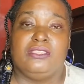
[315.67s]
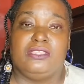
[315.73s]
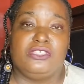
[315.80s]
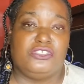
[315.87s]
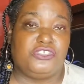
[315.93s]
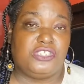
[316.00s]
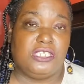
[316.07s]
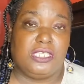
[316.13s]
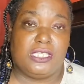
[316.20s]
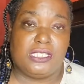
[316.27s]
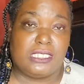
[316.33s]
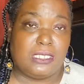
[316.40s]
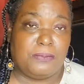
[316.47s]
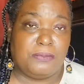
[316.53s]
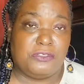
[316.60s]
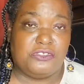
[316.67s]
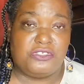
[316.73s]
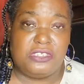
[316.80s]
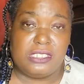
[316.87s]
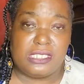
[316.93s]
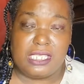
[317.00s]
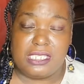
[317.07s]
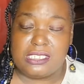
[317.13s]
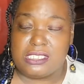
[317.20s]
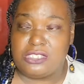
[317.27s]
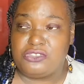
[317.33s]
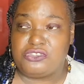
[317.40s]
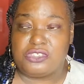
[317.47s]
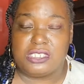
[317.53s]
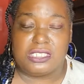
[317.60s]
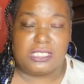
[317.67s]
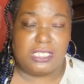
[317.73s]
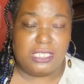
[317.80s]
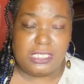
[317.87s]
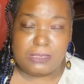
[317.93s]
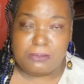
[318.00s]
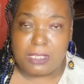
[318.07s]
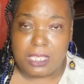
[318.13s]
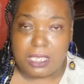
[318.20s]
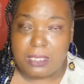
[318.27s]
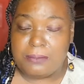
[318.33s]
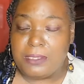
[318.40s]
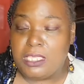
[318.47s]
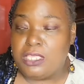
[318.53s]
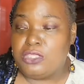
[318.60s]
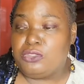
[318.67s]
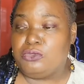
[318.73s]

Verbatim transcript: and then she gets up and she's asking justine's mom